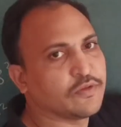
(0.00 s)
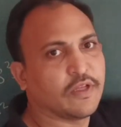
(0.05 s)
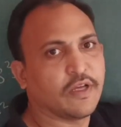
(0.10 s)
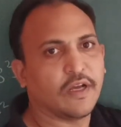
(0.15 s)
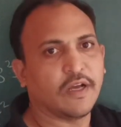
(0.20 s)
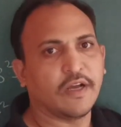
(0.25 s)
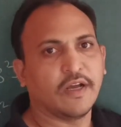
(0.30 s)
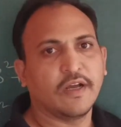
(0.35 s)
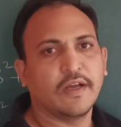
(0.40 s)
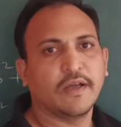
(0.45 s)

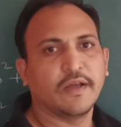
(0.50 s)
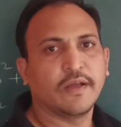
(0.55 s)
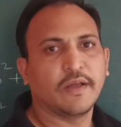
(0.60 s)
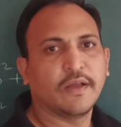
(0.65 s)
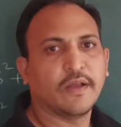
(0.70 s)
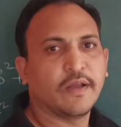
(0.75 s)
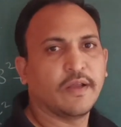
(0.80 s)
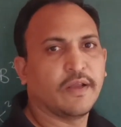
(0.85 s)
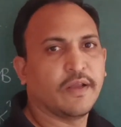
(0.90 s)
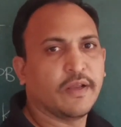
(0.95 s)
the
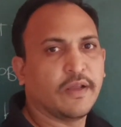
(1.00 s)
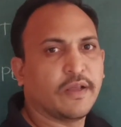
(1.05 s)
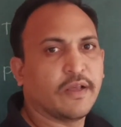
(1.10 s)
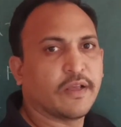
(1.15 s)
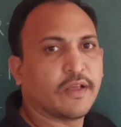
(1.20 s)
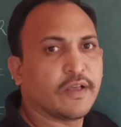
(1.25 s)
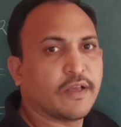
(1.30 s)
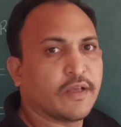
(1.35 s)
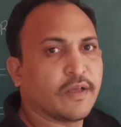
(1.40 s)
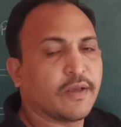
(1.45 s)

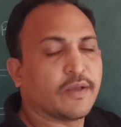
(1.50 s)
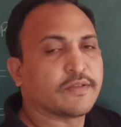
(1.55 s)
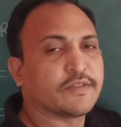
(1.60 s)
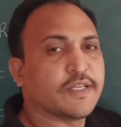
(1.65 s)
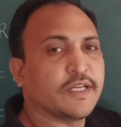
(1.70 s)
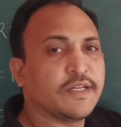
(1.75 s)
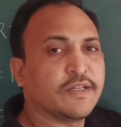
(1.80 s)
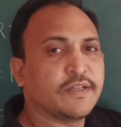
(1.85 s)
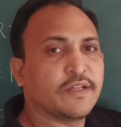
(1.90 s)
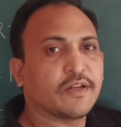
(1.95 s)

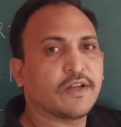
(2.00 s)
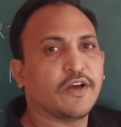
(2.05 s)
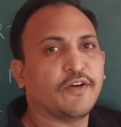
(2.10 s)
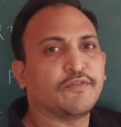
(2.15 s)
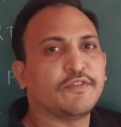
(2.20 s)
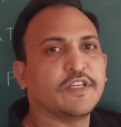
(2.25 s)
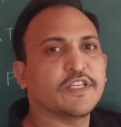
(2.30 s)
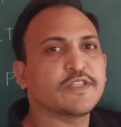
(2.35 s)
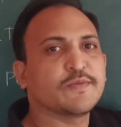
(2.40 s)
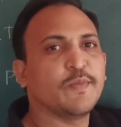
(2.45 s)
center
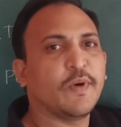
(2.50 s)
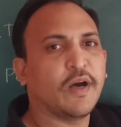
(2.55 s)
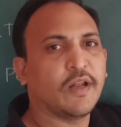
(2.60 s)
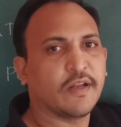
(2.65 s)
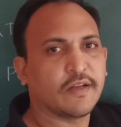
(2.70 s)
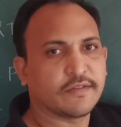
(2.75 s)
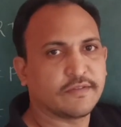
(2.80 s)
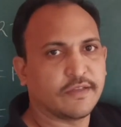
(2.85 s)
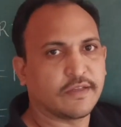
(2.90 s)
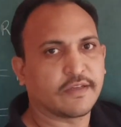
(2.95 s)
of the
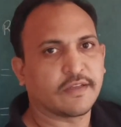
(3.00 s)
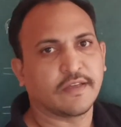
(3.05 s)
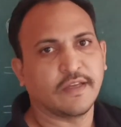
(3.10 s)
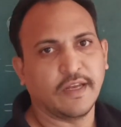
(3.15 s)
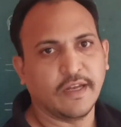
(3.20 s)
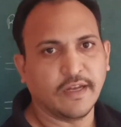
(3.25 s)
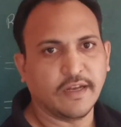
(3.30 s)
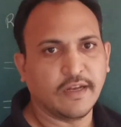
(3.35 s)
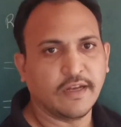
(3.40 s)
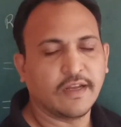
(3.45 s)
smaller
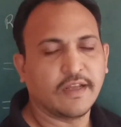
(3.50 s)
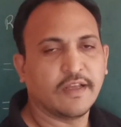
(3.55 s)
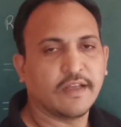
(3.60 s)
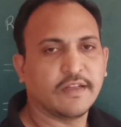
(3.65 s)
circle.